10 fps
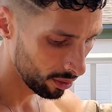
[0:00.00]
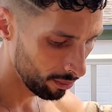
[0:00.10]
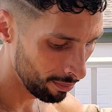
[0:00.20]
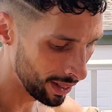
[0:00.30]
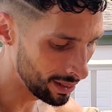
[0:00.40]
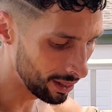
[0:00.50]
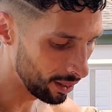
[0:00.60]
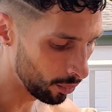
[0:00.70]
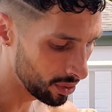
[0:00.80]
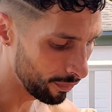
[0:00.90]
mentally,
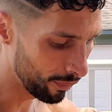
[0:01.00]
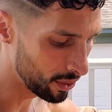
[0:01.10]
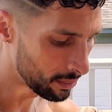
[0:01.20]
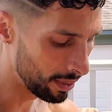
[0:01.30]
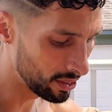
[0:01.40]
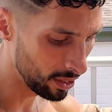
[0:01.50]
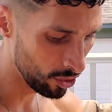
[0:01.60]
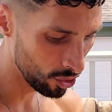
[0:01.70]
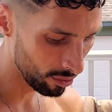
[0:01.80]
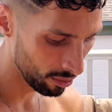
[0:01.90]
what's the first message?
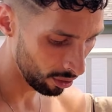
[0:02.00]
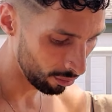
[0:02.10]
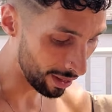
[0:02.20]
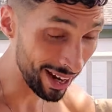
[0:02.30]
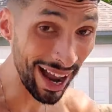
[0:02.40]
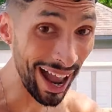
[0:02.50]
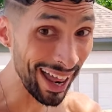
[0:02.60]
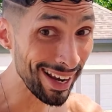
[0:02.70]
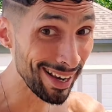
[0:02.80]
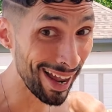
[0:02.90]
Alright, and
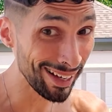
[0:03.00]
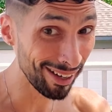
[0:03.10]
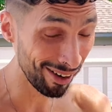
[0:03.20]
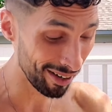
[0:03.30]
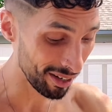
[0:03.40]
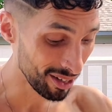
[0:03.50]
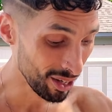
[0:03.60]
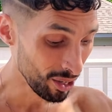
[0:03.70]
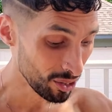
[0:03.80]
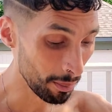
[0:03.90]
it landed on it.
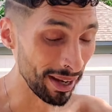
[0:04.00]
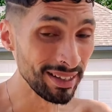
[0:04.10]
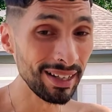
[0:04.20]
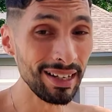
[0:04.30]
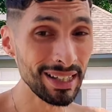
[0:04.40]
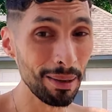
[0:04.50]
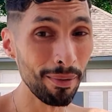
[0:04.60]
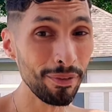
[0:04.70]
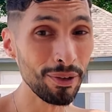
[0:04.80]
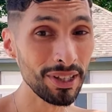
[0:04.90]
So mentally, some
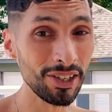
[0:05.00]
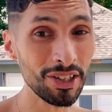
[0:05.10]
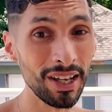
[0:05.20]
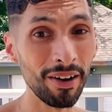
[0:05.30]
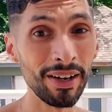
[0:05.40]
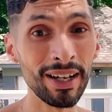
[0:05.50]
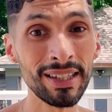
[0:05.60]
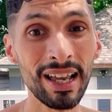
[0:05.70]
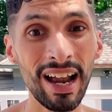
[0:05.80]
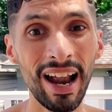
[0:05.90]
of you Sagittarius,
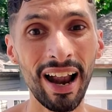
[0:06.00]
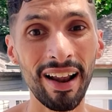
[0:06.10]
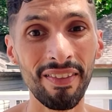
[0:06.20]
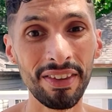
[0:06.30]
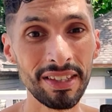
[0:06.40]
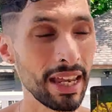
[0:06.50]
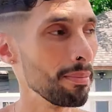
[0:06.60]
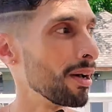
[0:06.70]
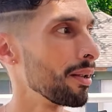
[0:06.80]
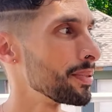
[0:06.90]
this came
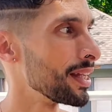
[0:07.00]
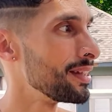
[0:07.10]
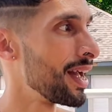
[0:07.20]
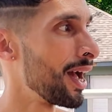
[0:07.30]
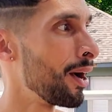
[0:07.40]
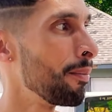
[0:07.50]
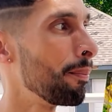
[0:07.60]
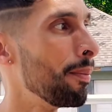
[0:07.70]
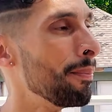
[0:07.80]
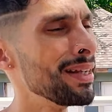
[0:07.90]
out upside down,
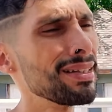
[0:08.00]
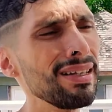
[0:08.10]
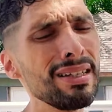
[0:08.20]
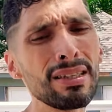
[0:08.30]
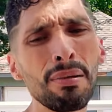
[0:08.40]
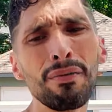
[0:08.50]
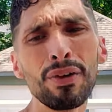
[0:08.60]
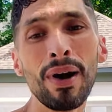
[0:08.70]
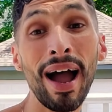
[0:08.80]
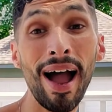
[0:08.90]
but mentally some of you
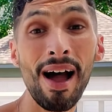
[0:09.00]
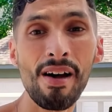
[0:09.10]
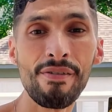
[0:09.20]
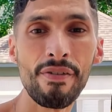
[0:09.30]
have